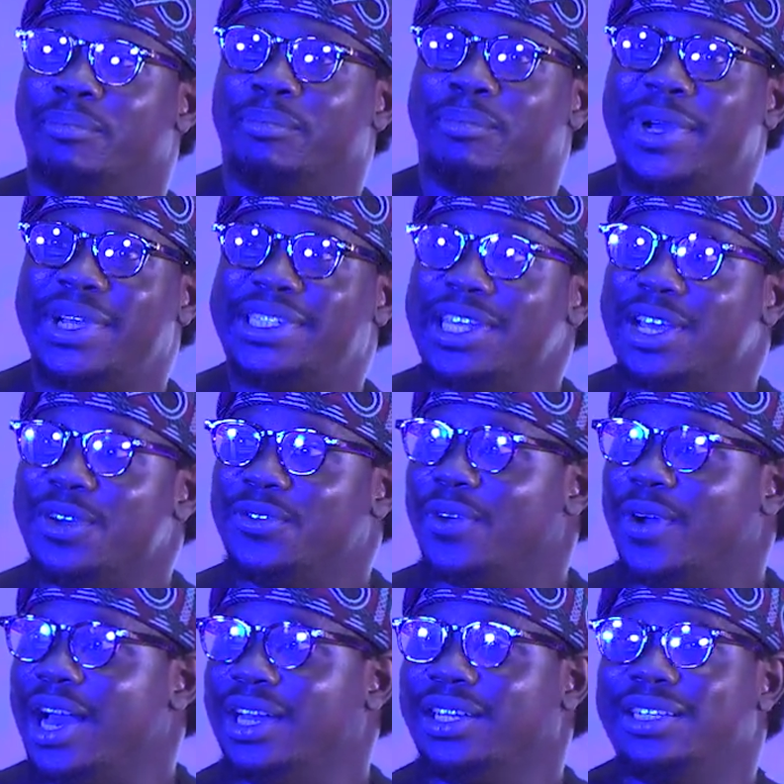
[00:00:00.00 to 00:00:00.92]

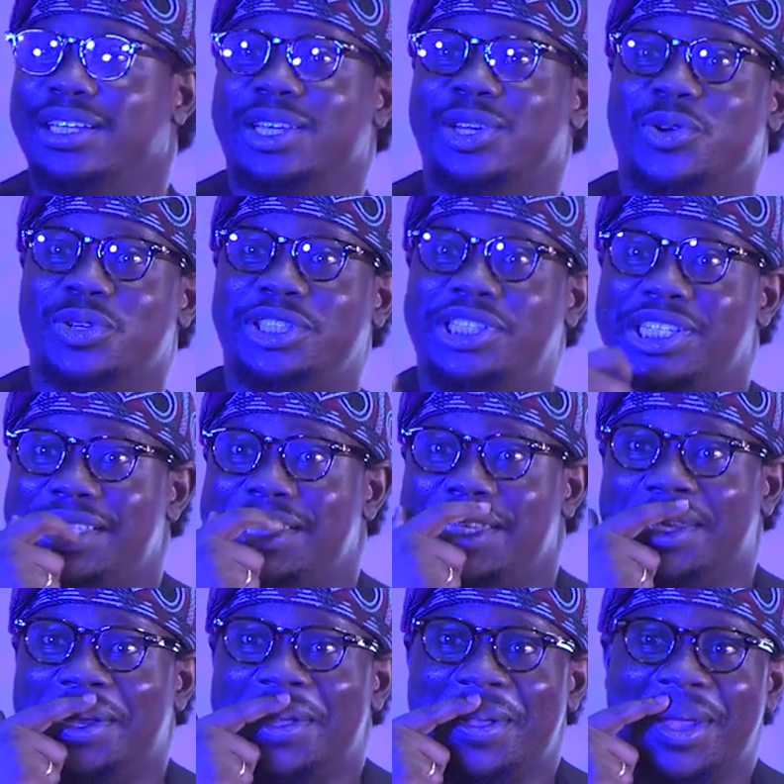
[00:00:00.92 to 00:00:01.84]
Myself and,
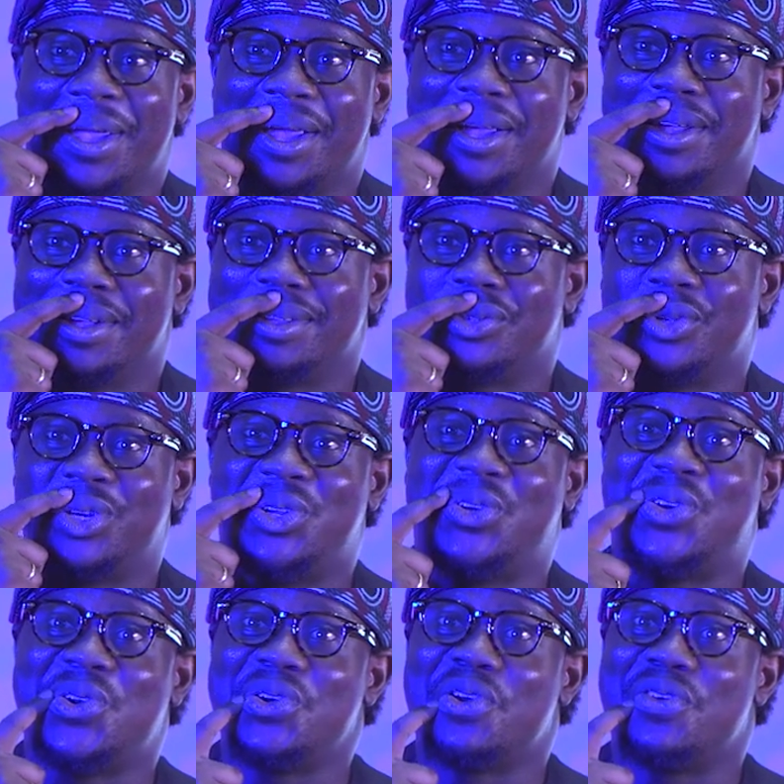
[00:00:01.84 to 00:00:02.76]
GT, to the
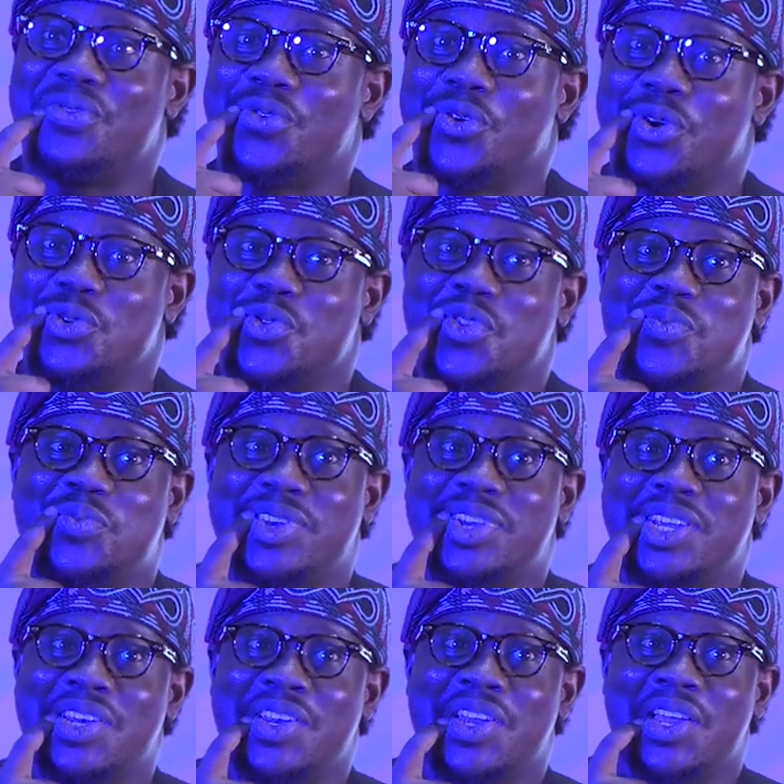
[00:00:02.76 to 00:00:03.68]
glory of God, we've
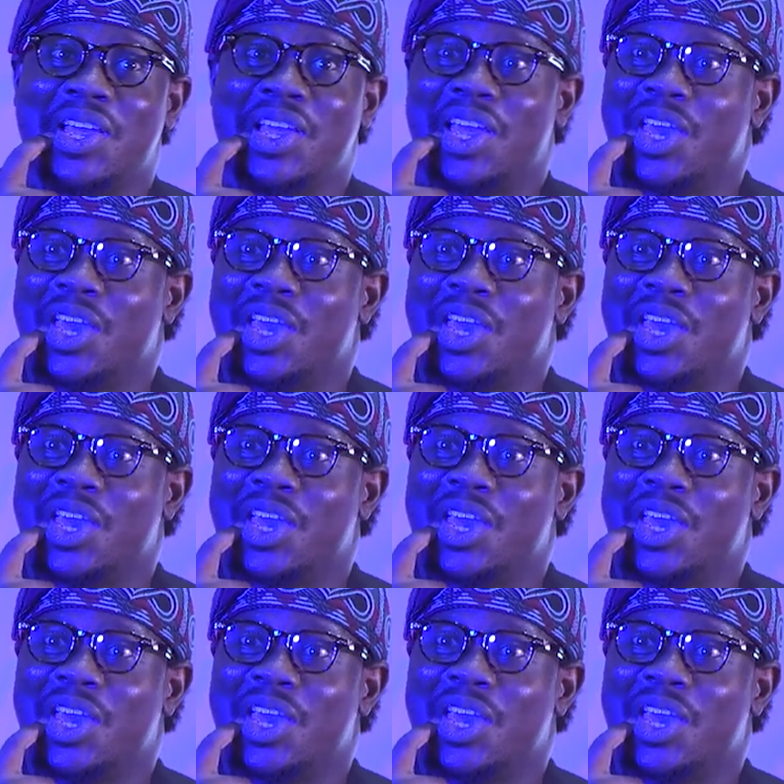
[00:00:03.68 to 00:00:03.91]
been,